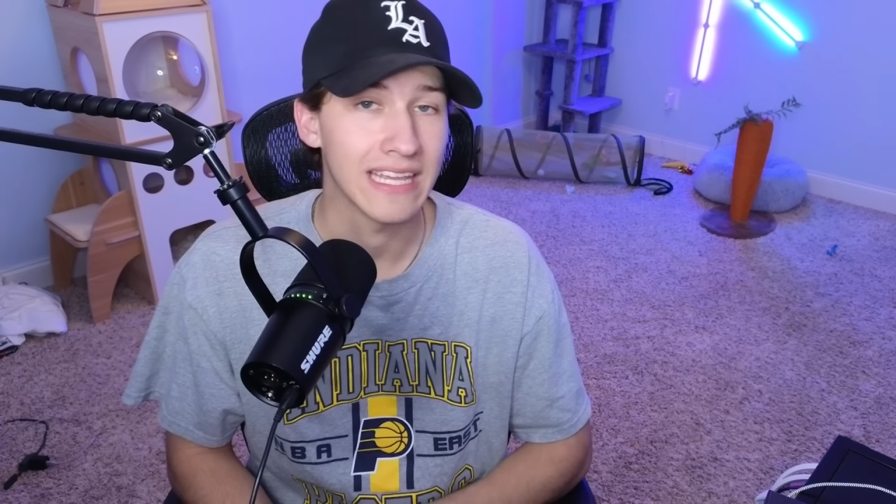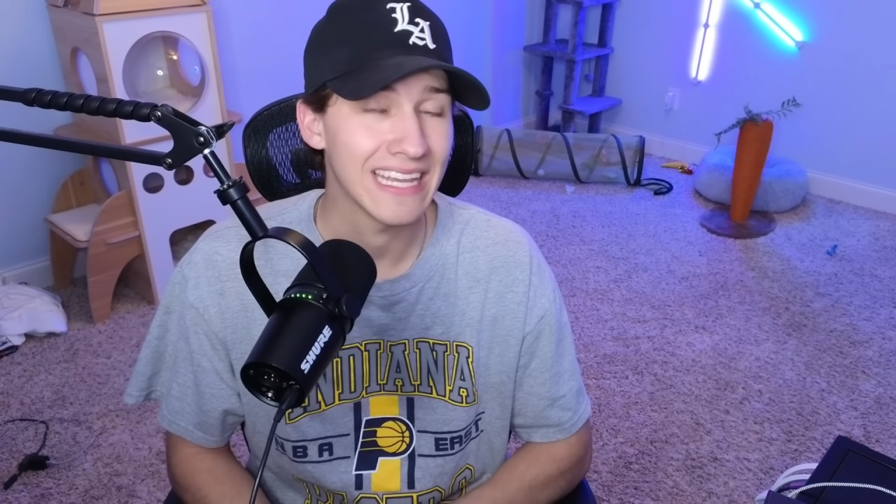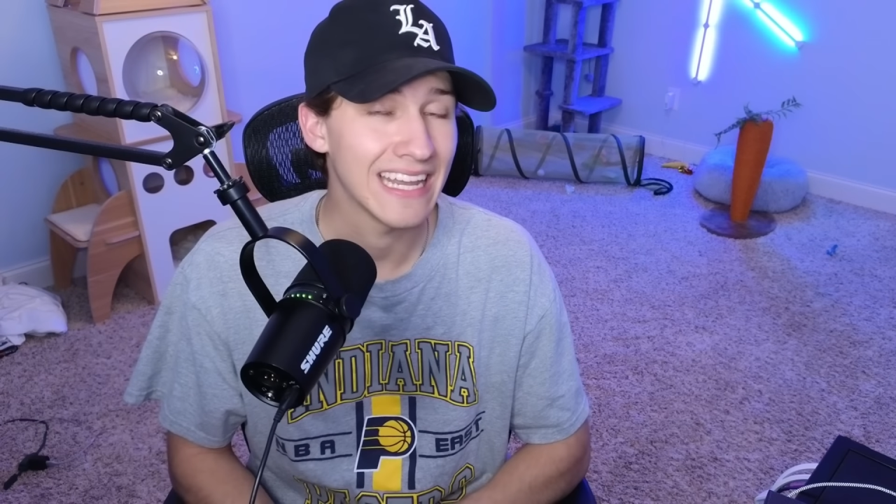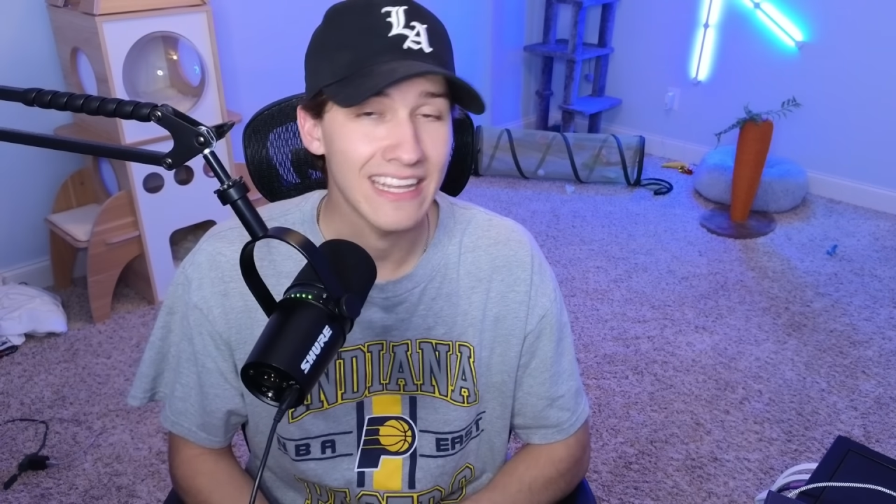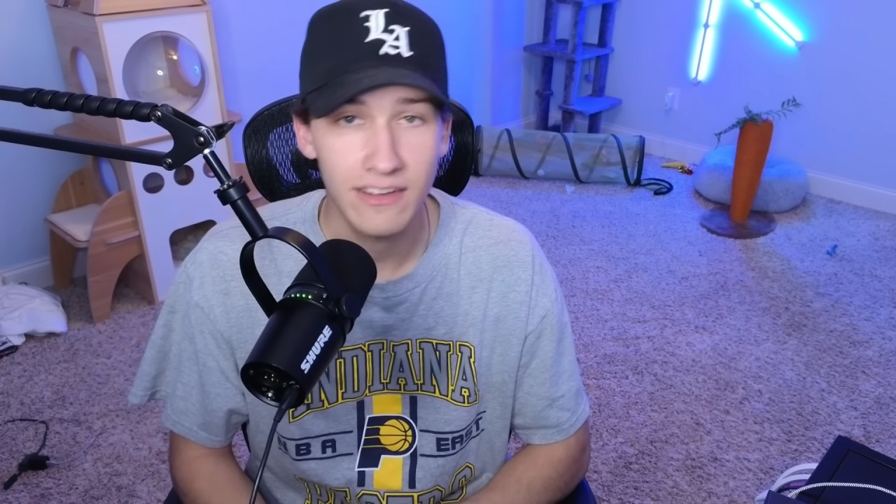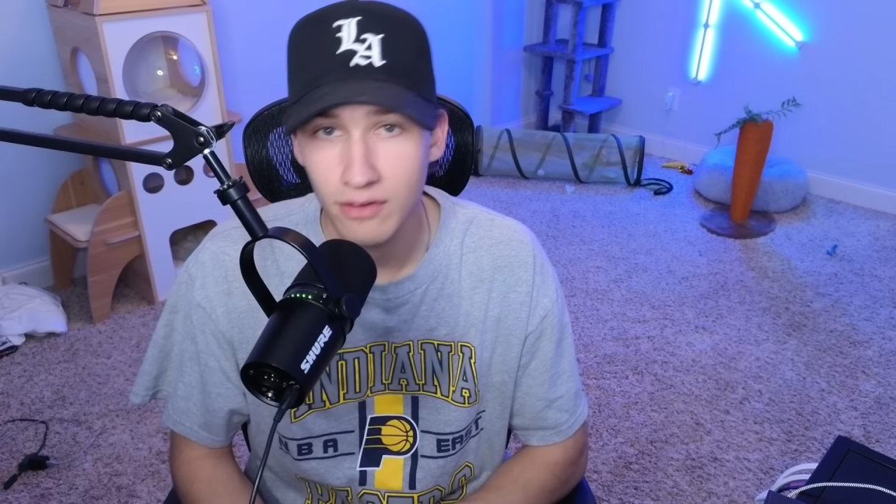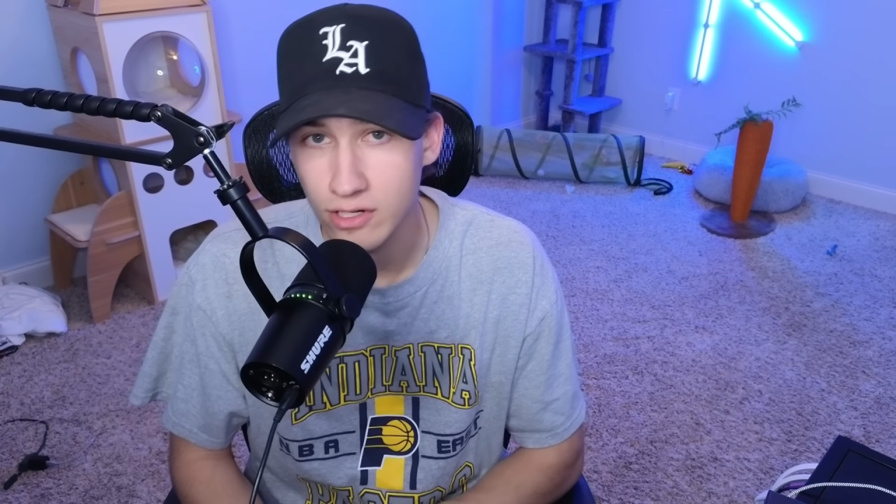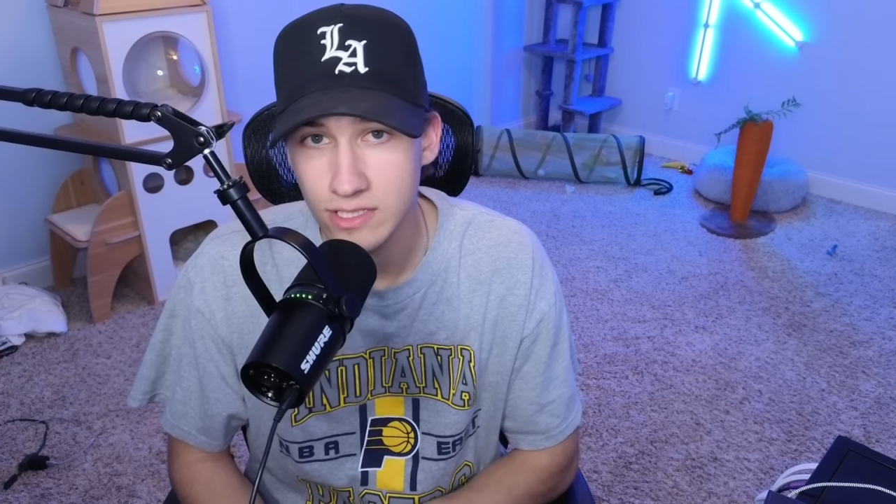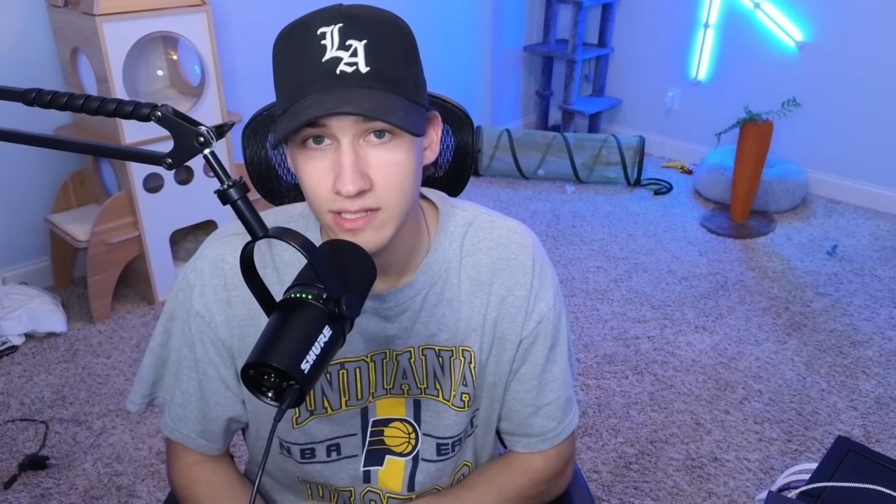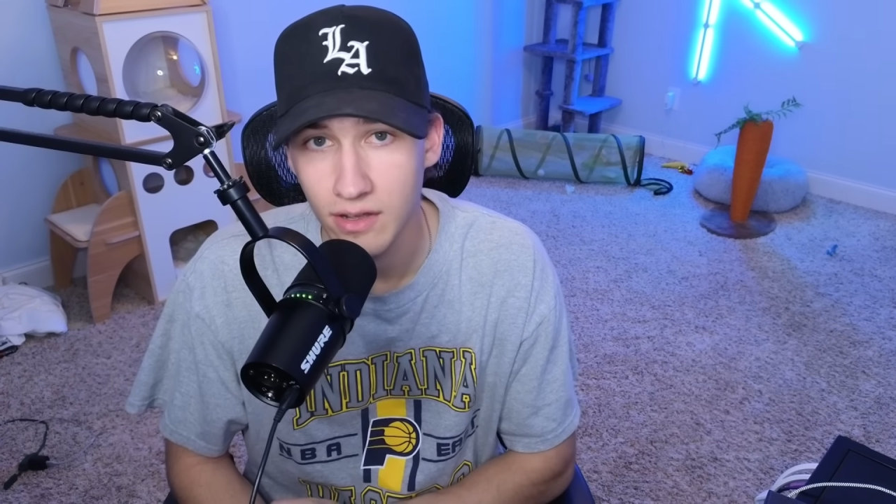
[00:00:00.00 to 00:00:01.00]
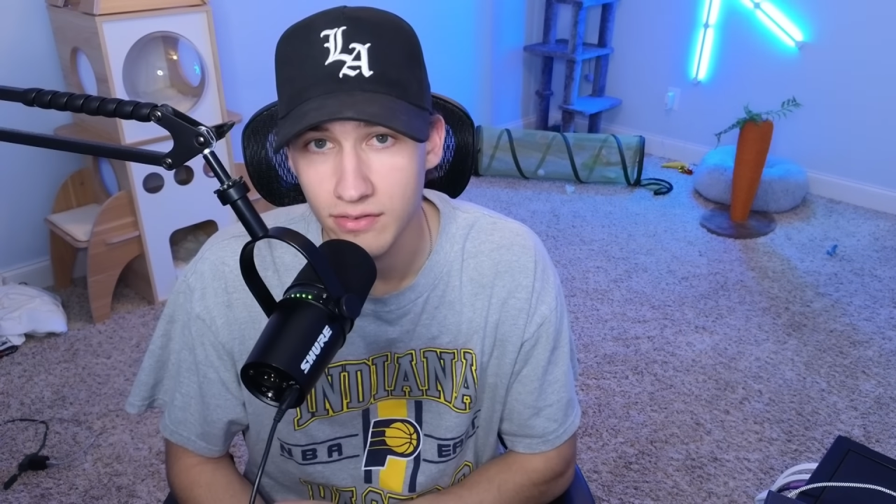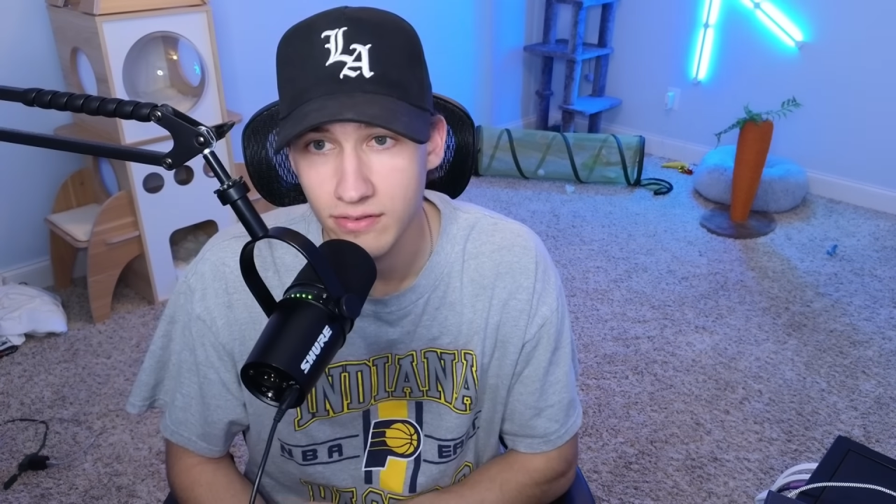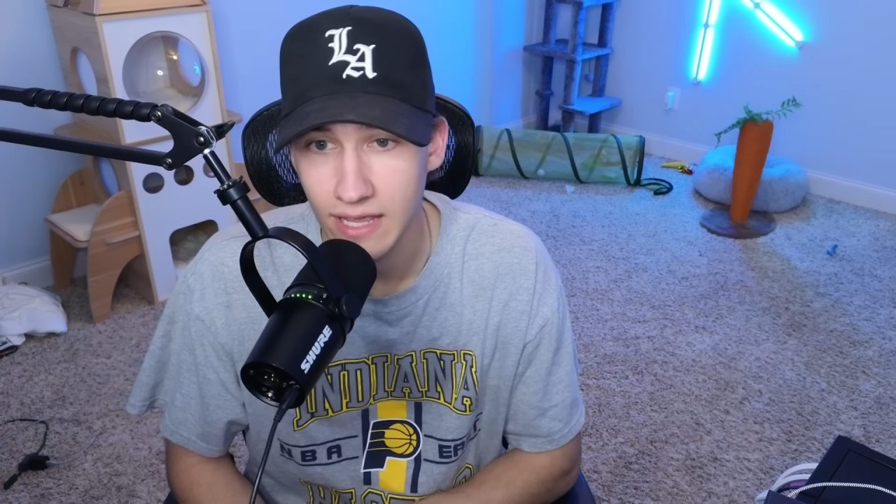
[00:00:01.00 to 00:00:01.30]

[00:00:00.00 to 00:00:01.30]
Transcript: any of our stuff.